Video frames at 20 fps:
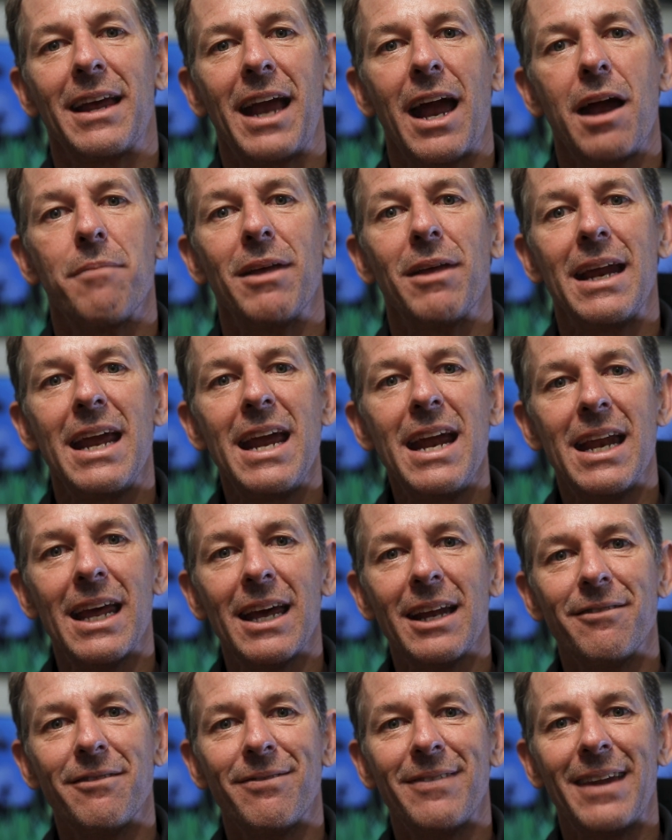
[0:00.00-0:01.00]
the game than he
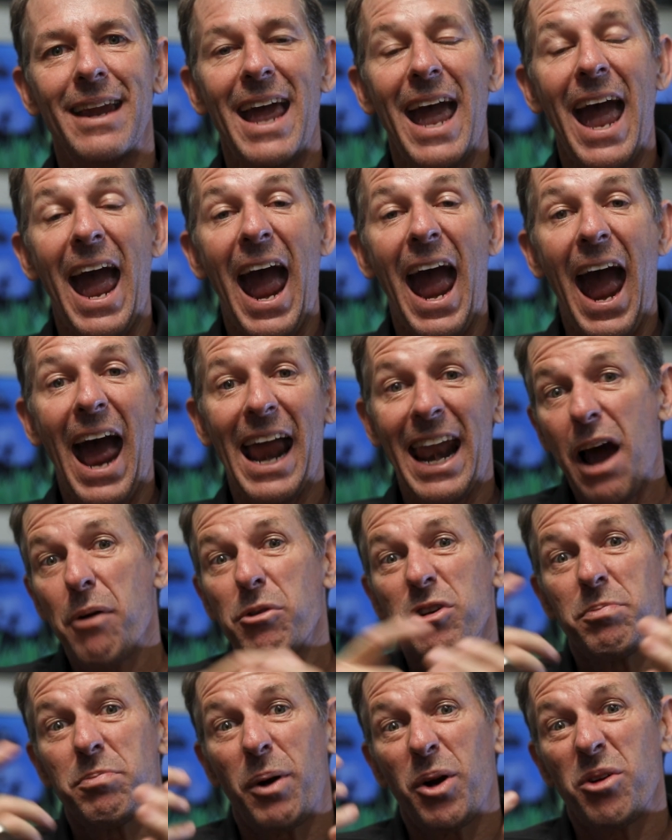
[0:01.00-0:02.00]
did and I
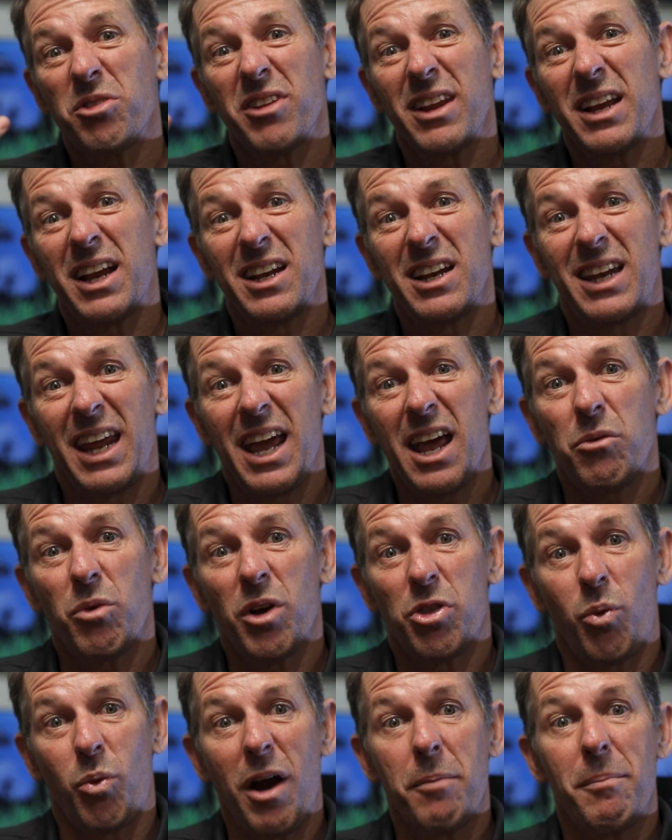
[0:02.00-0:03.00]
was personally content
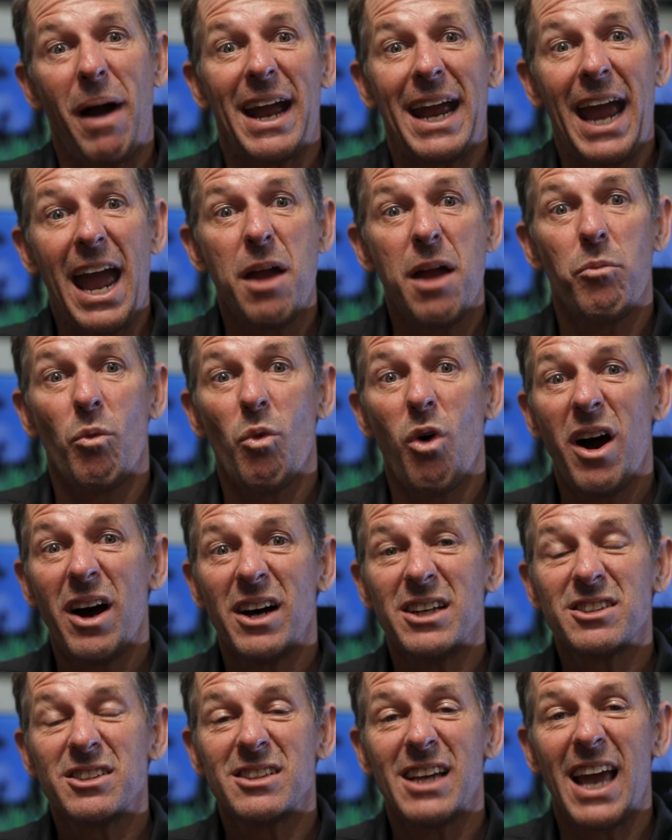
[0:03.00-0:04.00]
with where my game
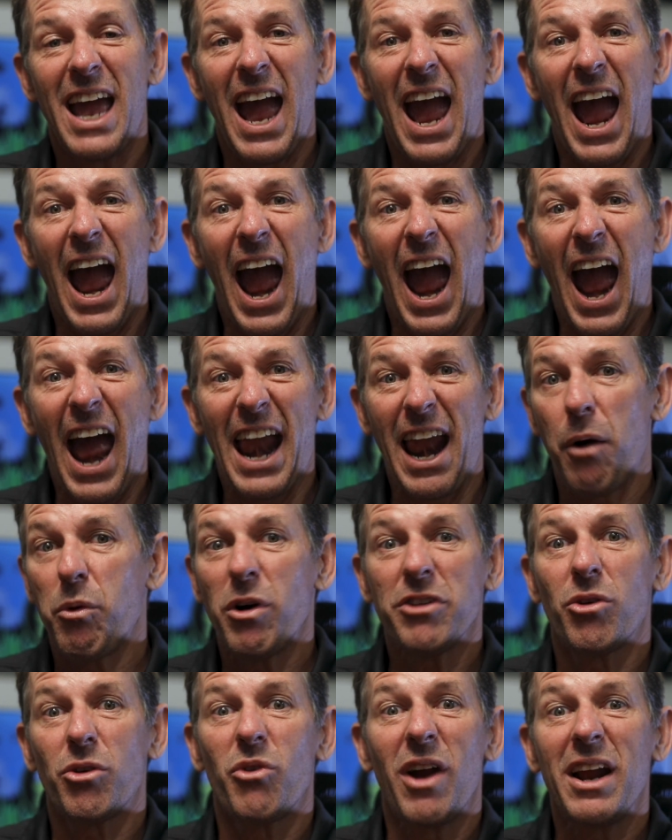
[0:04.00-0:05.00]
was, and I
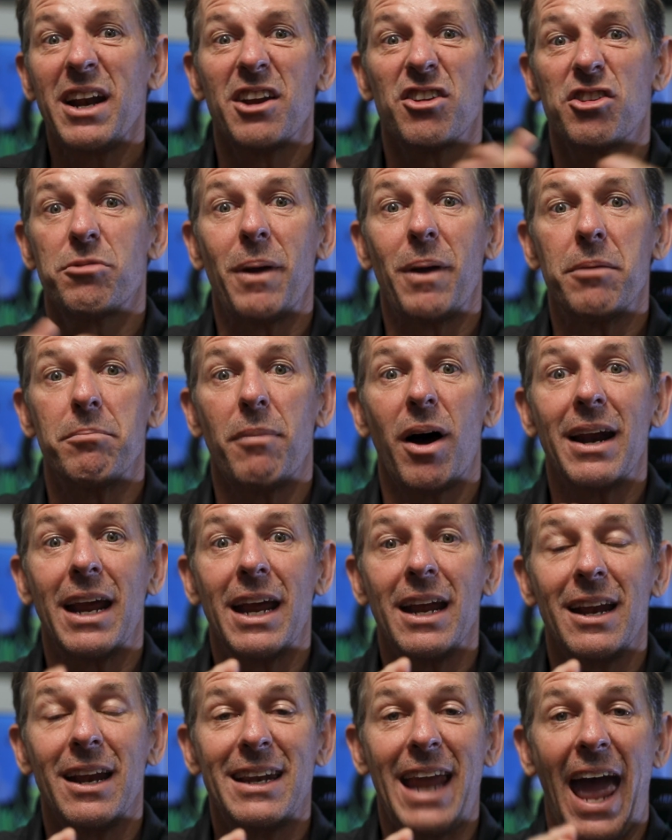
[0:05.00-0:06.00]
wasn't ready to spend
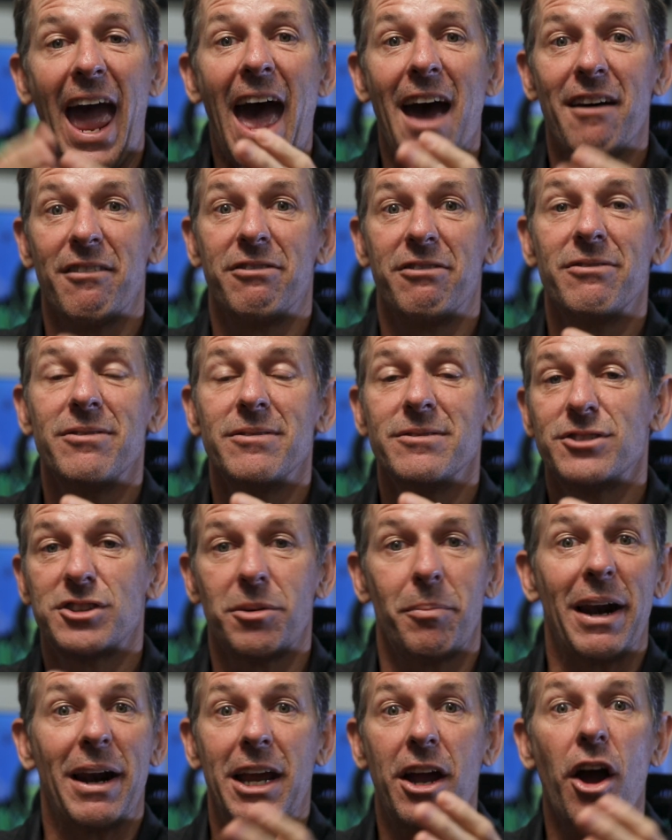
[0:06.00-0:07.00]
money to have
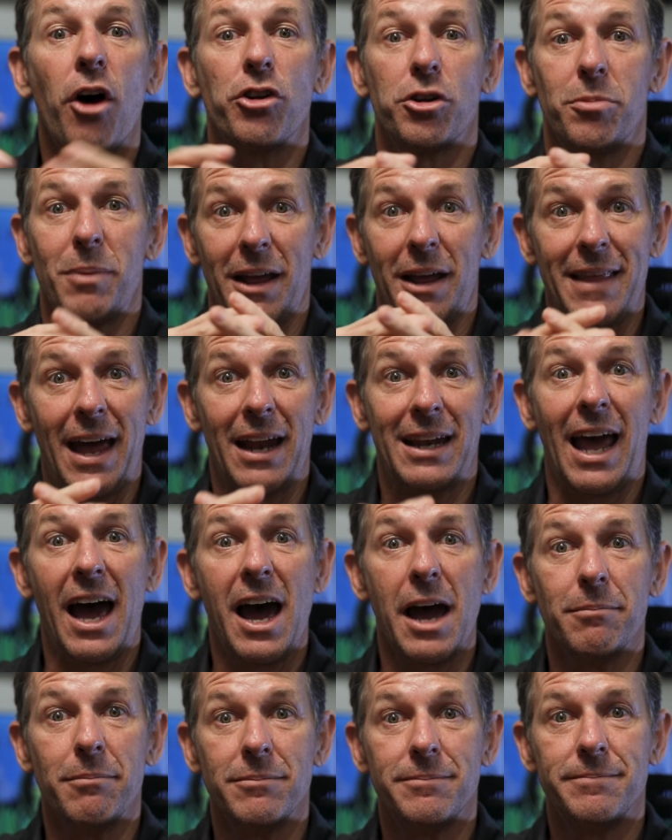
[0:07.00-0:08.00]
somebody coach me at that
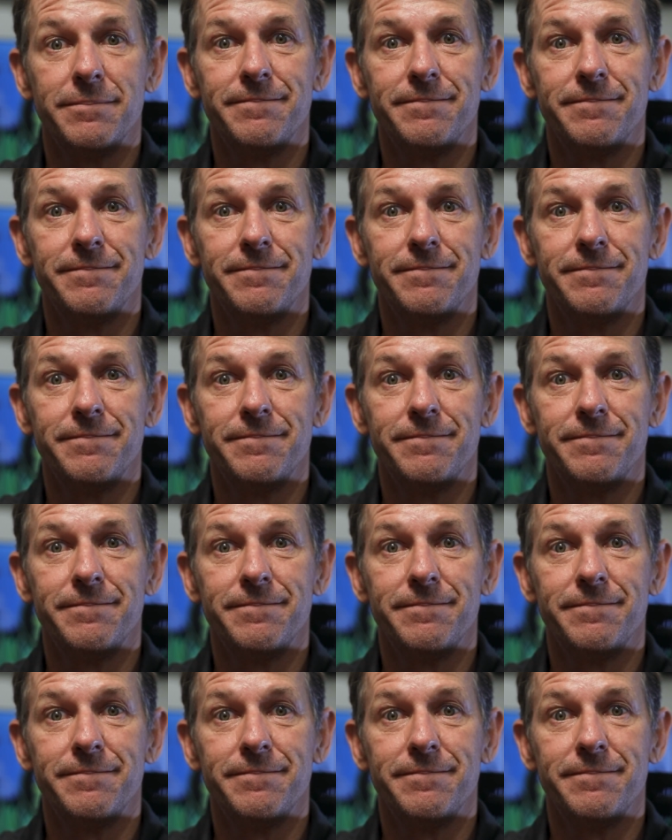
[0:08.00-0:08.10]
time.